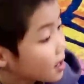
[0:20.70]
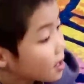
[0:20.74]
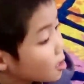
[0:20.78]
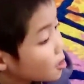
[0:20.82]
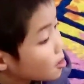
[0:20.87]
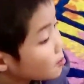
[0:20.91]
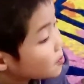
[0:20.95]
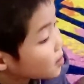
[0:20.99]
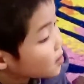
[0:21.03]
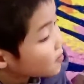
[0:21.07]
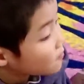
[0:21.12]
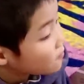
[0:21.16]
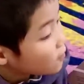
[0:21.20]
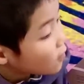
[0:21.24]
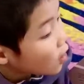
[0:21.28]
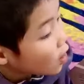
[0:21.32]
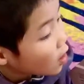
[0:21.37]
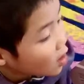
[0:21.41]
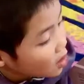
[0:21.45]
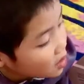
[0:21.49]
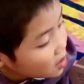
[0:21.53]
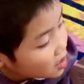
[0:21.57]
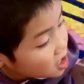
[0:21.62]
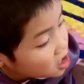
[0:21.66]
Before
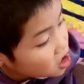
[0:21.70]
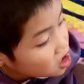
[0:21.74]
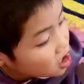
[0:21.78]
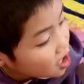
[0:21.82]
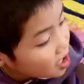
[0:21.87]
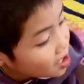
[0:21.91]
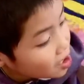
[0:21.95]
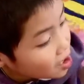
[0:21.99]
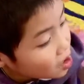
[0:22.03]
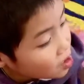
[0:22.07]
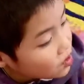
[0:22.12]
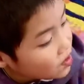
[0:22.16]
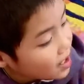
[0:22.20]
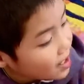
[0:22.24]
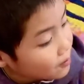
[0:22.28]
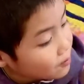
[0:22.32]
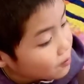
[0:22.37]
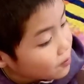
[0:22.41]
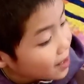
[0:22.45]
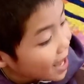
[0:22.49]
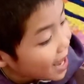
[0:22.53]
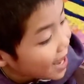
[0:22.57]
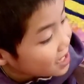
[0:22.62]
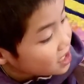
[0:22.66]
the shuttle can
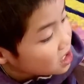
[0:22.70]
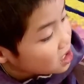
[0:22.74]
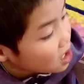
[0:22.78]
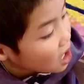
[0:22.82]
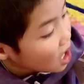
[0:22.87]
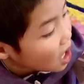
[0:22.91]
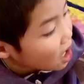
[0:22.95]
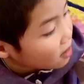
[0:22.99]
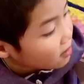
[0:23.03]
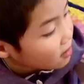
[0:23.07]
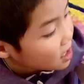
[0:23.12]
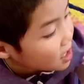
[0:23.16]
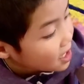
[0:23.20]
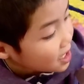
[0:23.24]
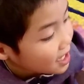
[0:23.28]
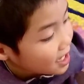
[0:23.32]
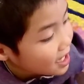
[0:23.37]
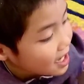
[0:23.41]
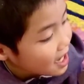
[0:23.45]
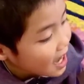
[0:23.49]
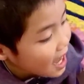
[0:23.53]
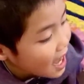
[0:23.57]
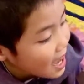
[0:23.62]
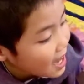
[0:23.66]
blast off, it
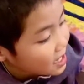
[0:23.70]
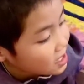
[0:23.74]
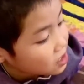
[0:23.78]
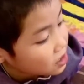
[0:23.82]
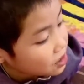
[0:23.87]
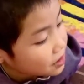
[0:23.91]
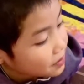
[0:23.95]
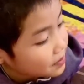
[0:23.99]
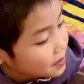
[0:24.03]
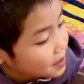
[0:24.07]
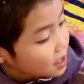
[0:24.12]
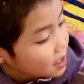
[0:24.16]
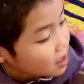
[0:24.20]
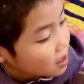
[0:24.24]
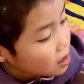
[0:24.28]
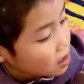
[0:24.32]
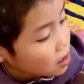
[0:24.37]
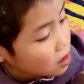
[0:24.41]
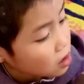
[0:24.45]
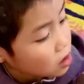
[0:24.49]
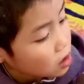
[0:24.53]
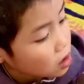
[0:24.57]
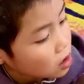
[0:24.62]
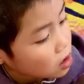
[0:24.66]
has to be
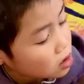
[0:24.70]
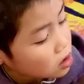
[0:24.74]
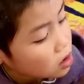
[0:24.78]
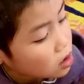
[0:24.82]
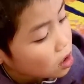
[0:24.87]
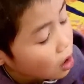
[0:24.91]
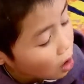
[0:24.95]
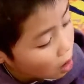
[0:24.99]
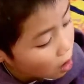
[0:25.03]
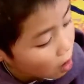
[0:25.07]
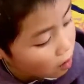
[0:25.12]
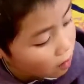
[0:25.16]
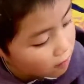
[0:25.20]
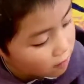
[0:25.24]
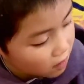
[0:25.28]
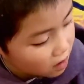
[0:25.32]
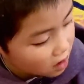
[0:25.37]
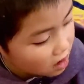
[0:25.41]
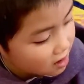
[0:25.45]
looked over.